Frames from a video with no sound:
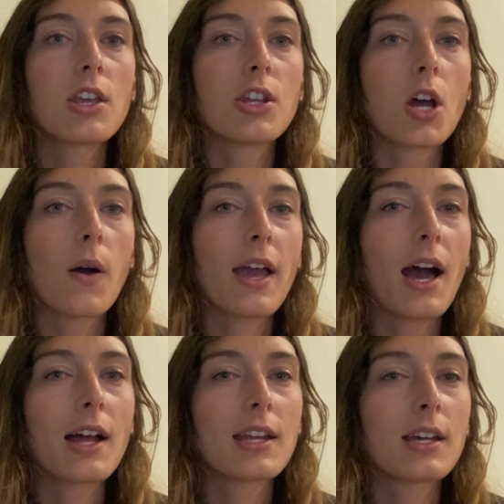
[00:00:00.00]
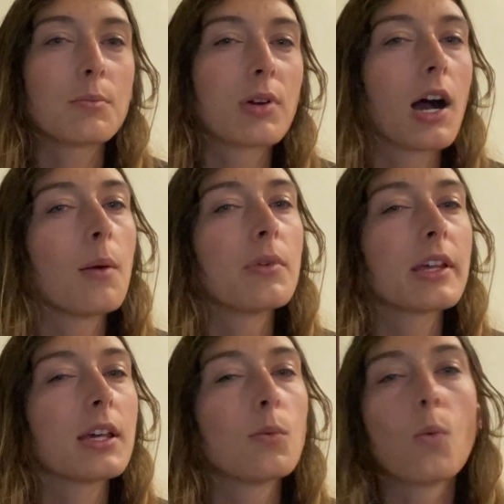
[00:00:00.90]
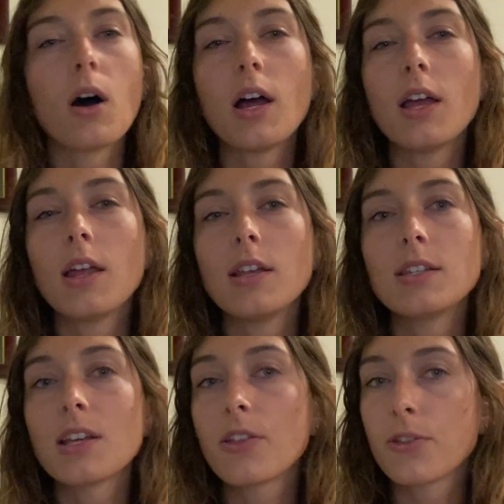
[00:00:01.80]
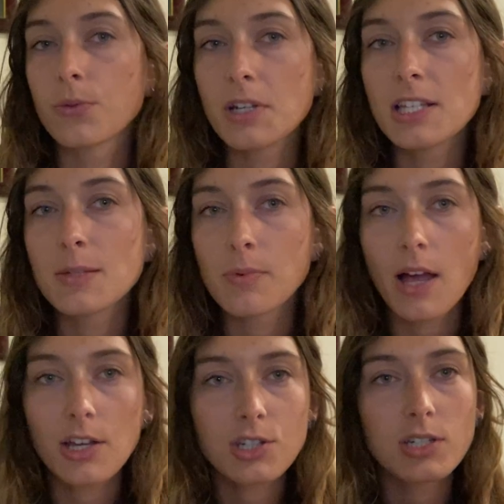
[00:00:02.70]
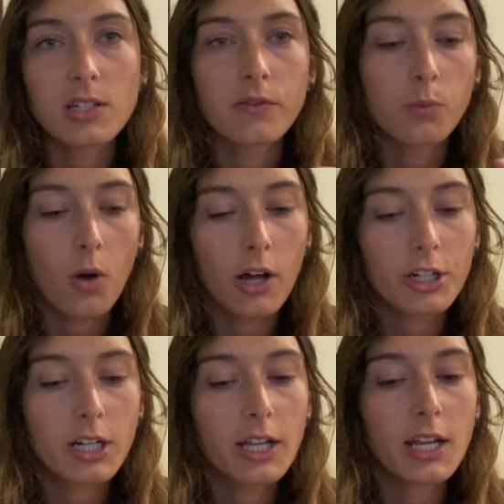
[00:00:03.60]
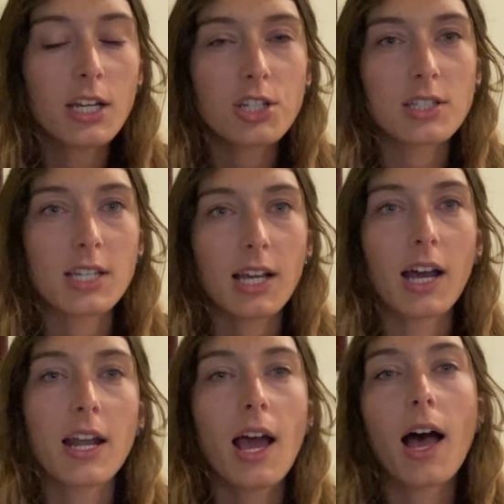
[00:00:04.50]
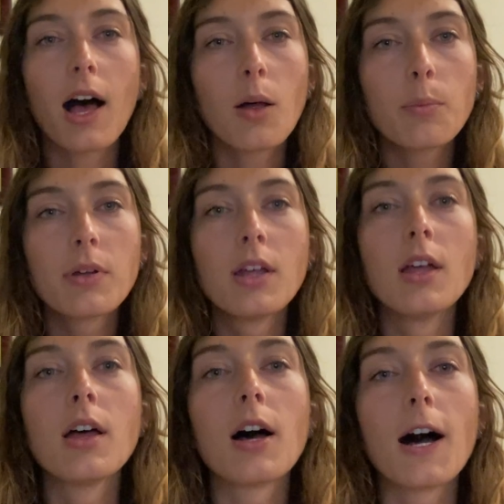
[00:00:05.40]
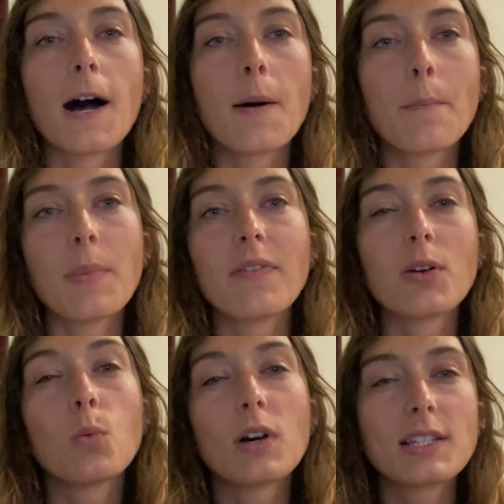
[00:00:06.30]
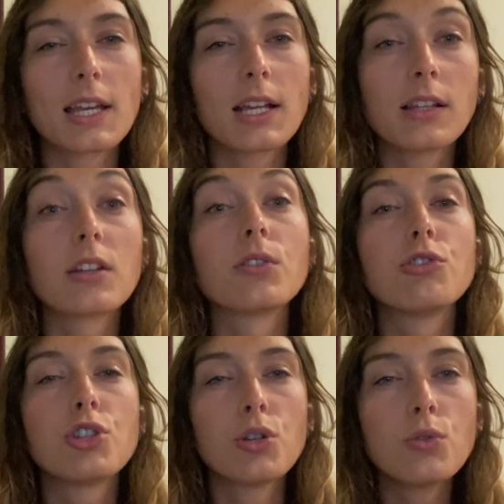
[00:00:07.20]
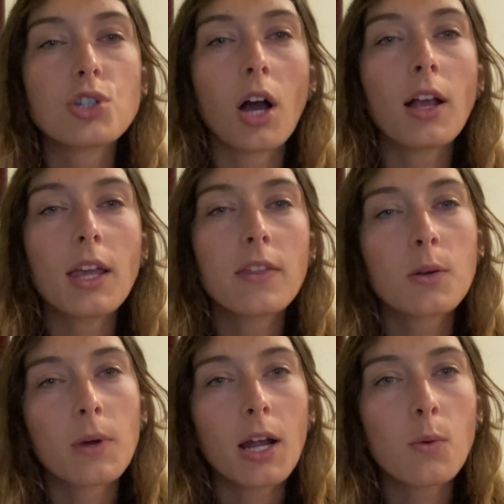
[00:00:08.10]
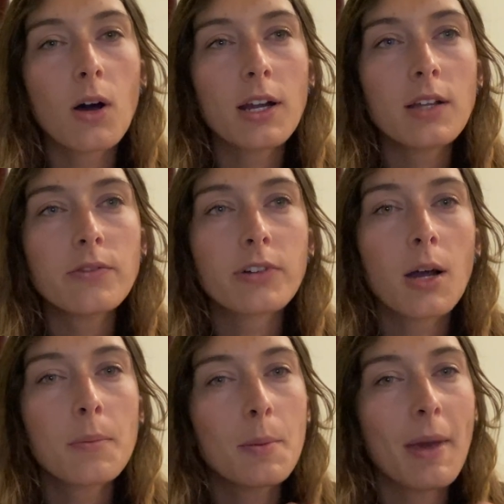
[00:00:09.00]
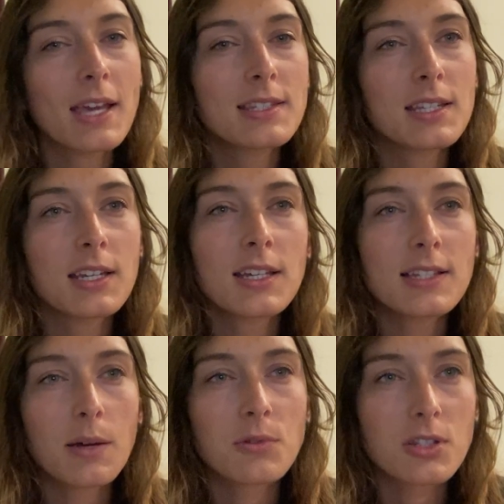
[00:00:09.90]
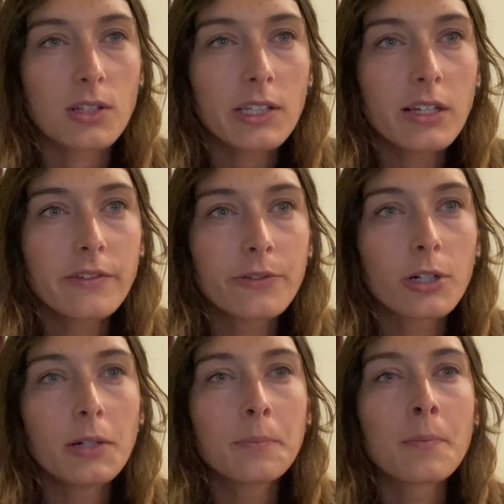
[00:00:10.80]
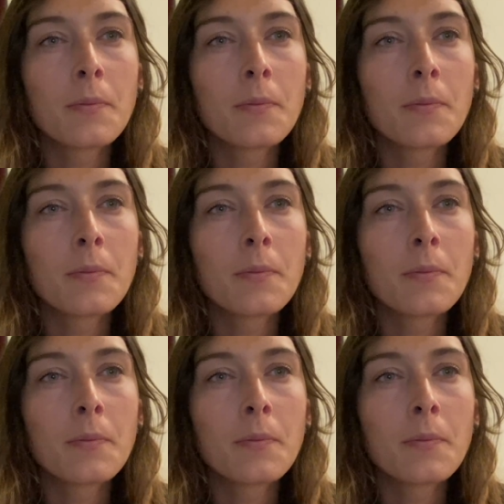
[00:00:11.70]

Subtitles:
I added probably 1 to 3 splashes of water in it just to kind of help if it was getting a little too chunky than what I wanted from the pastiness I was looking for.